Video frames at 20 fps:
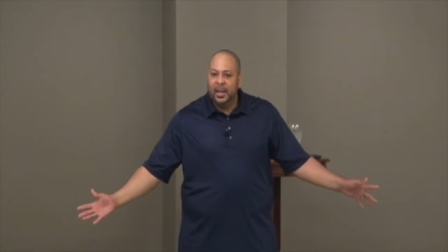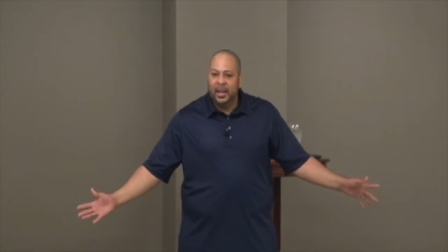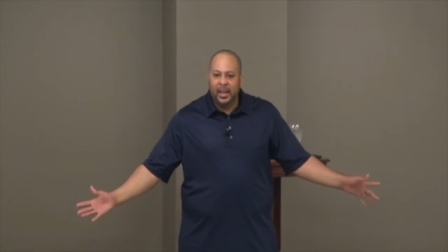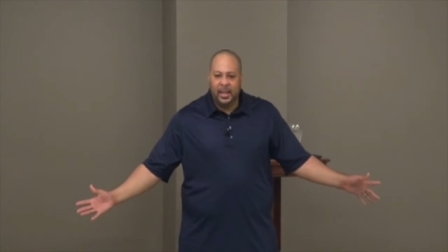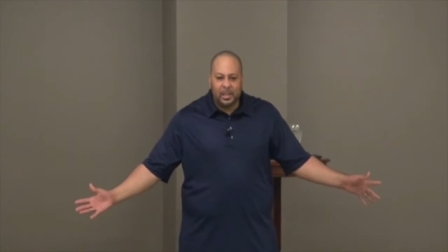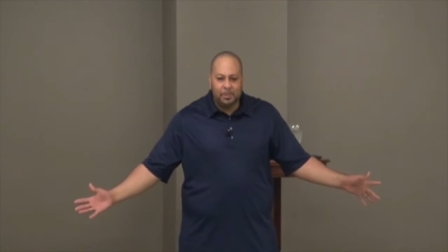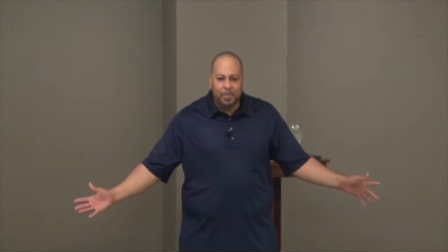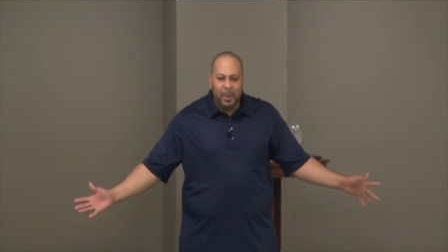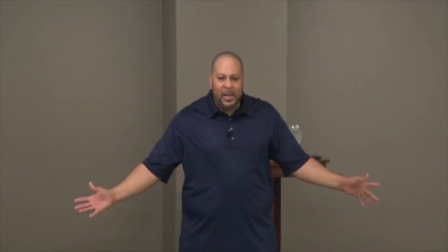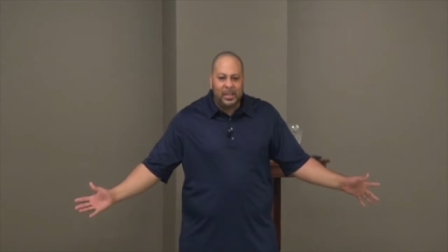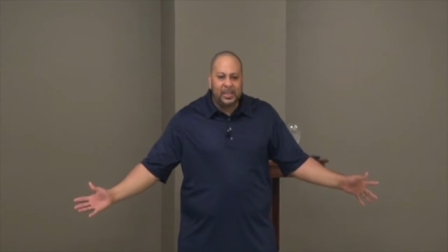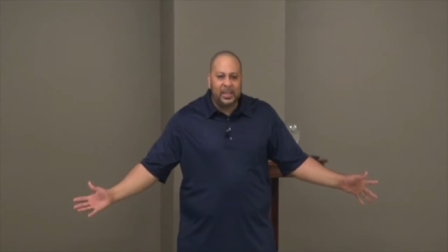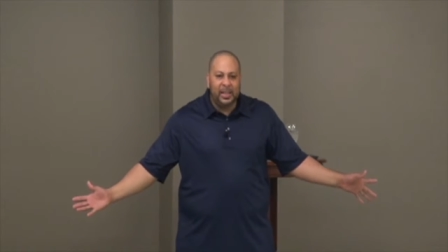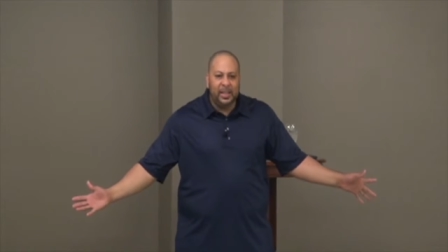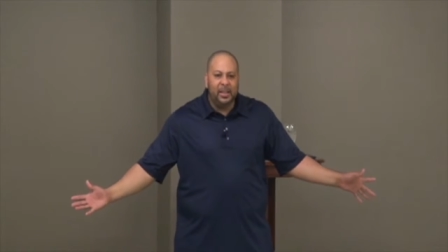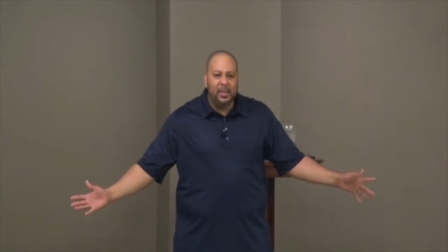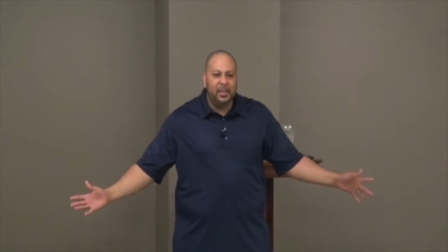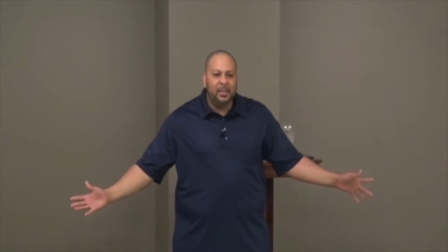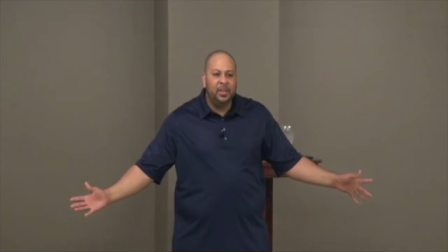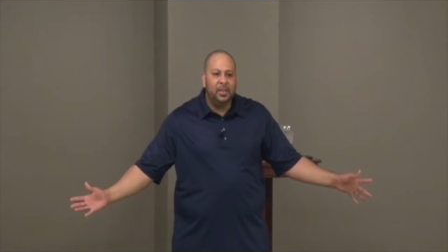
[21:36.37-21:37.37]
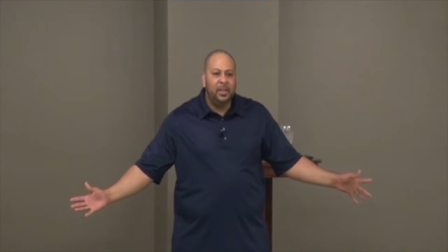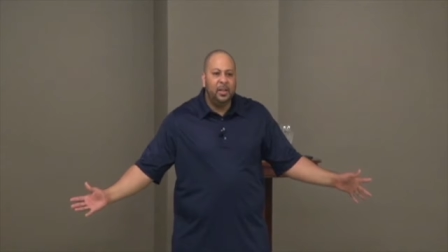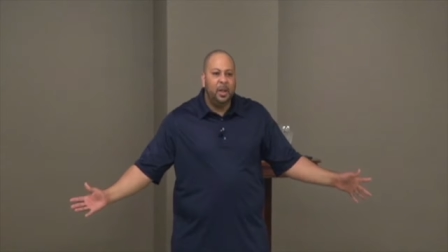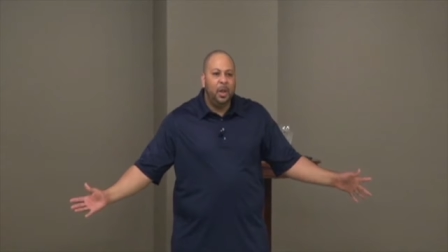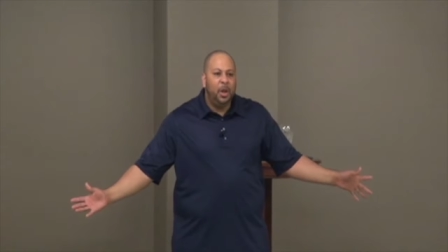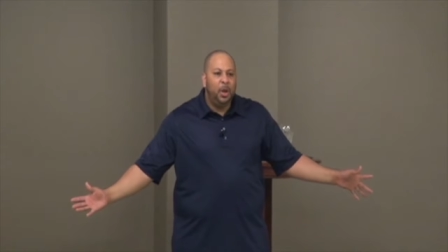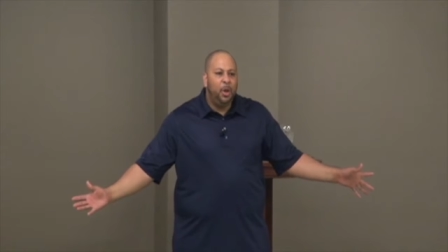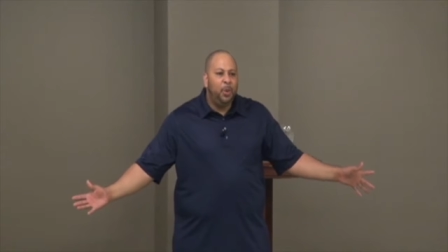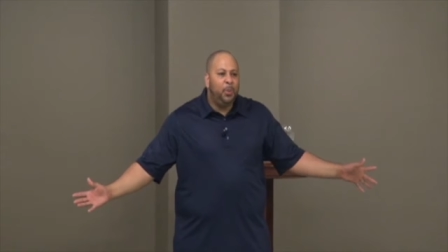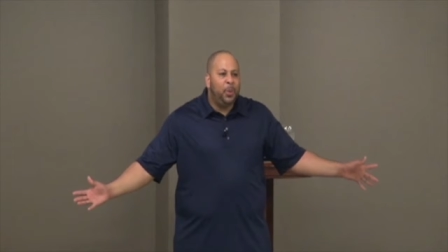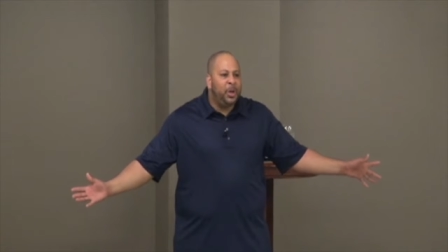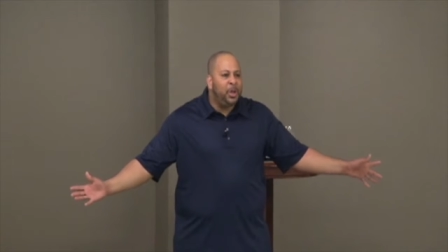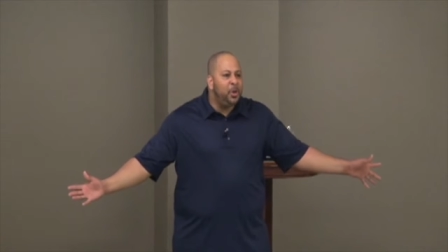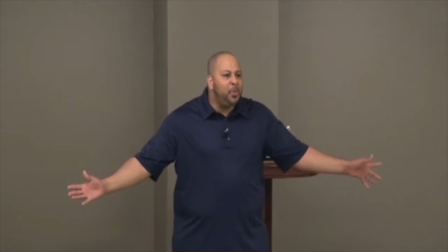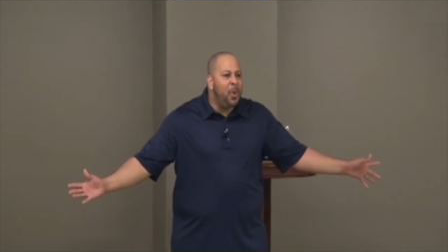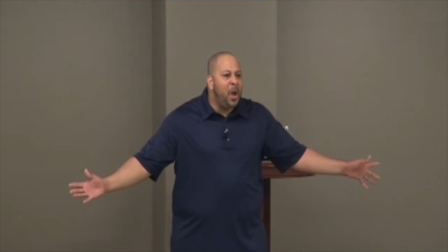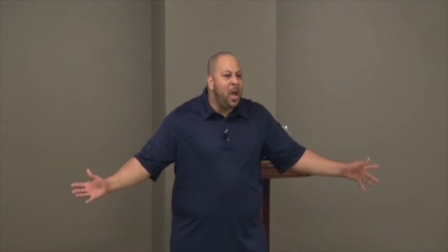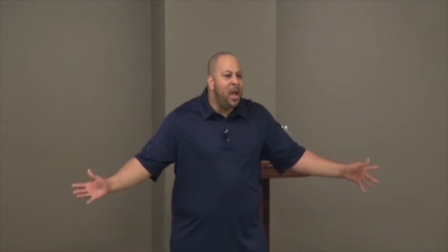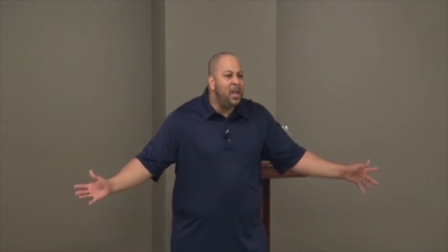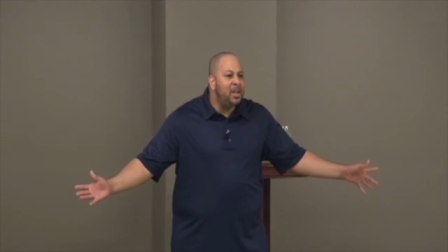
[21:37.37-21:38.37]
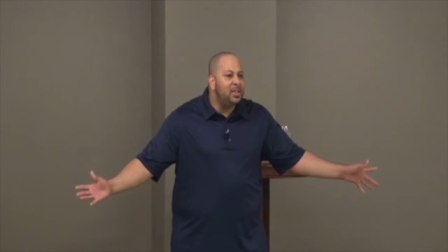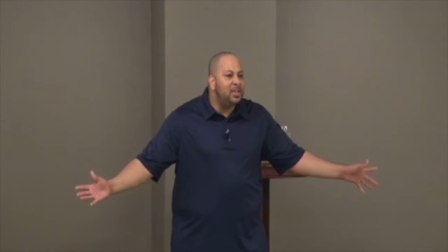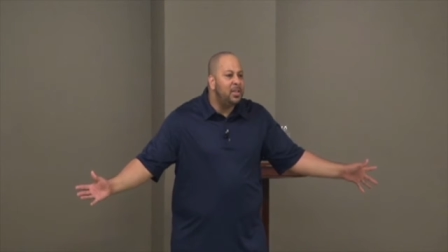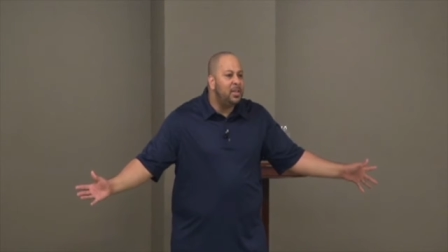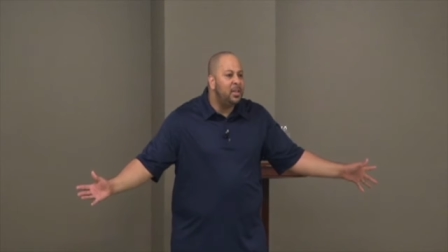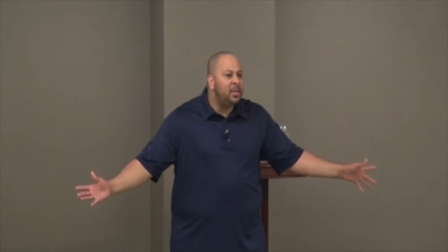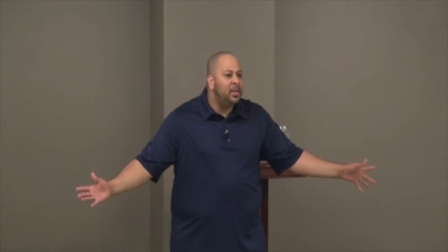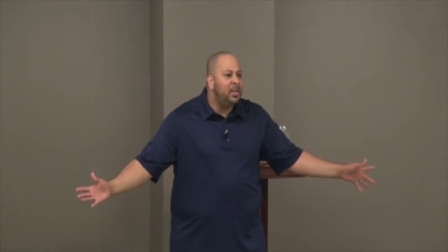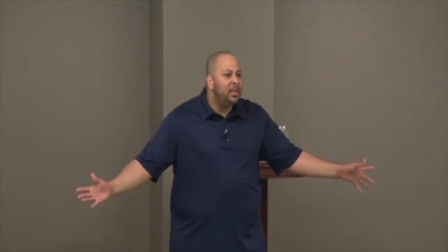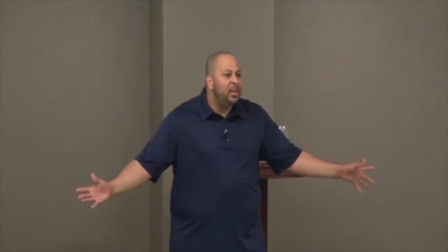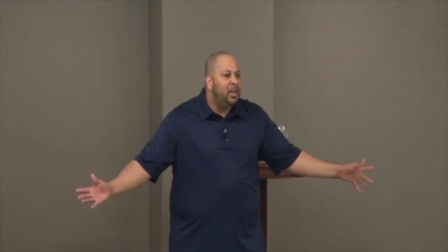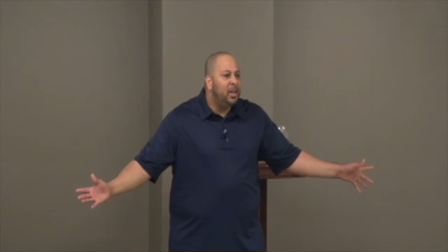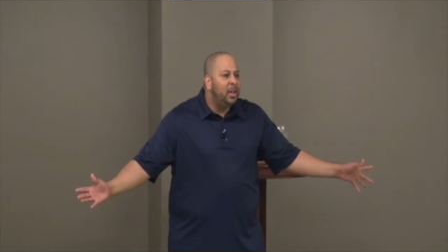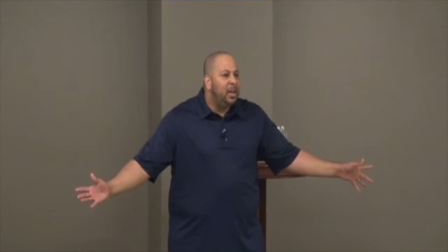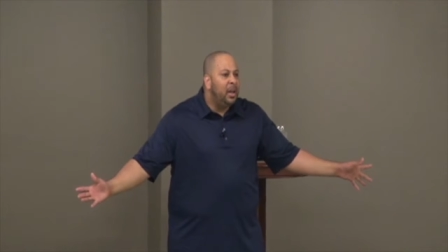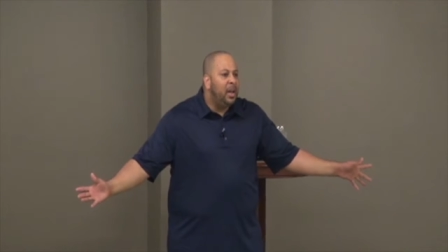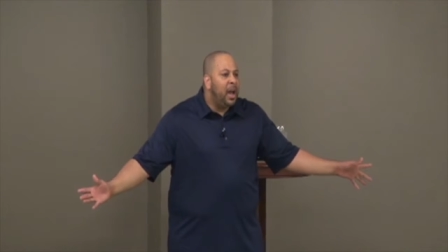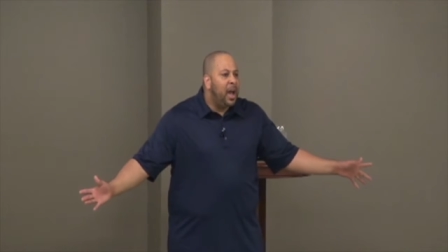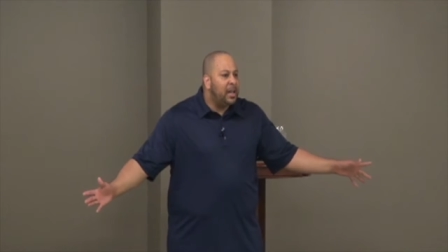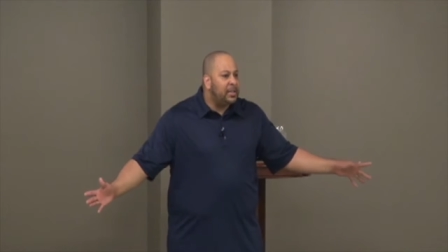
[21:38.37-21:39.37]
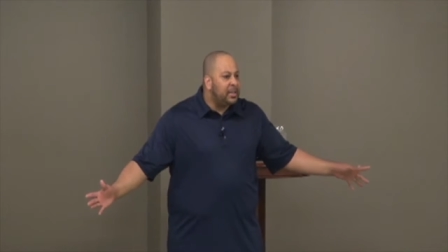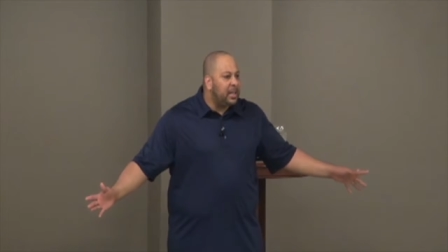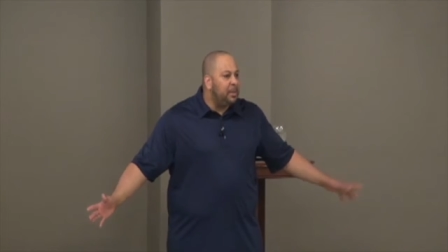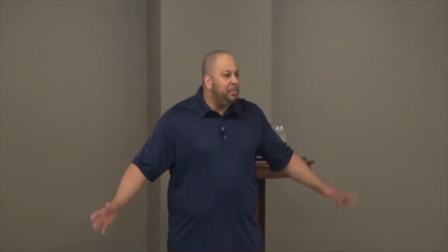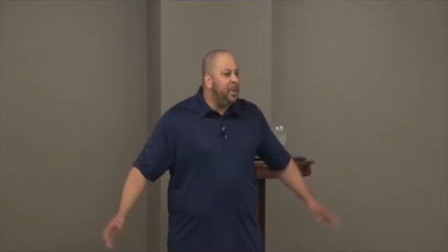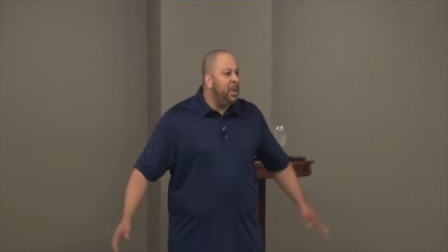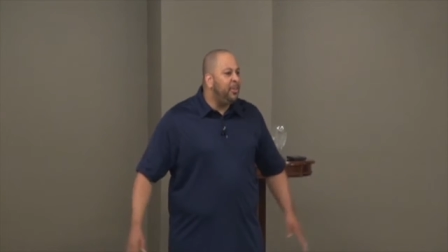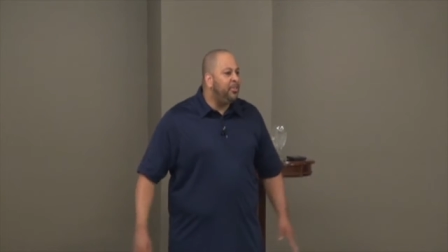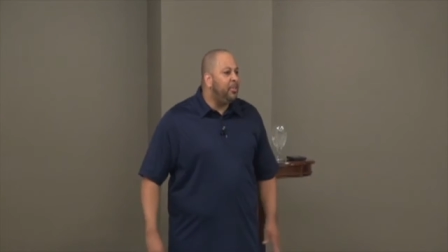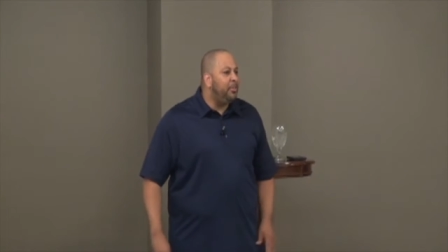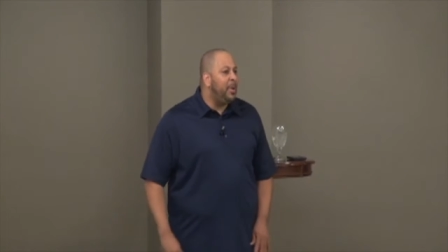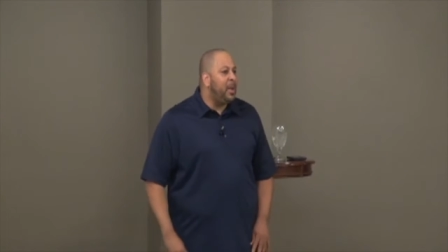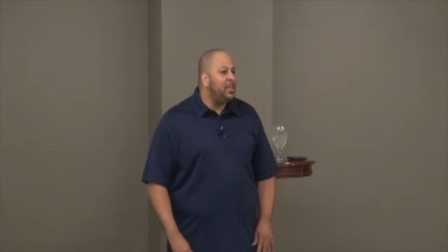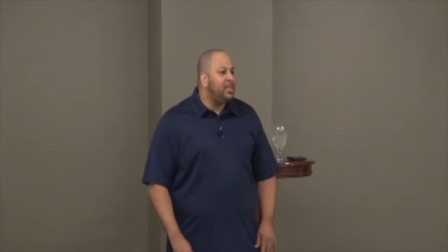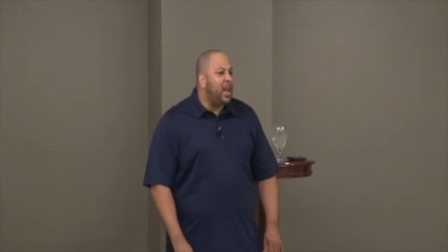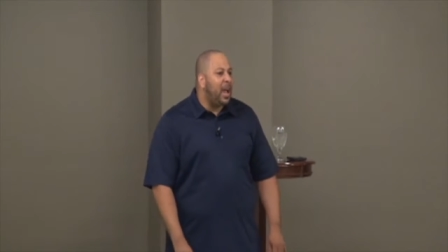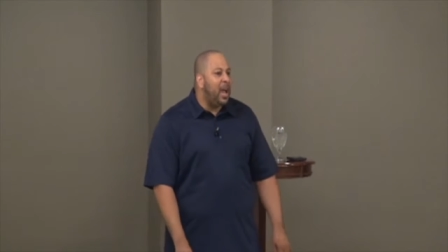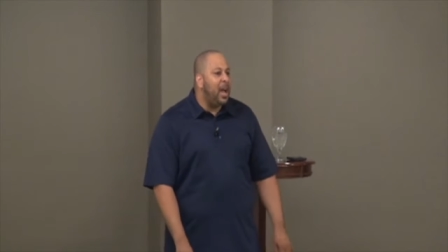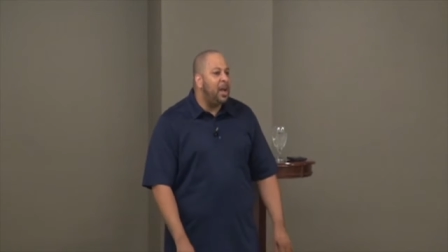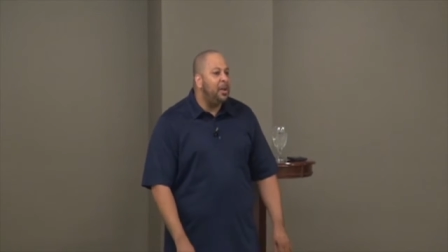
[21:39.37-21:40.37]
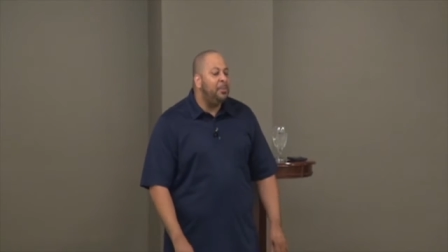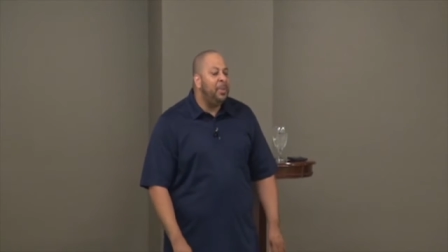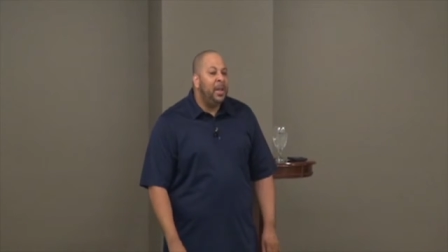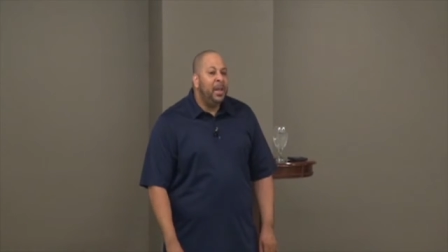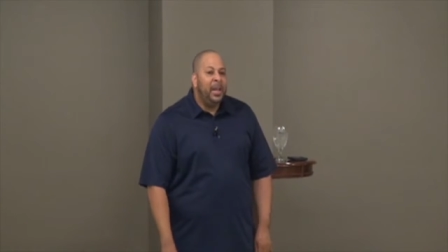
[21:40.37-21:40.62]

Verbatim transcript: It's busy. What do you want? I said, I'm here for my job.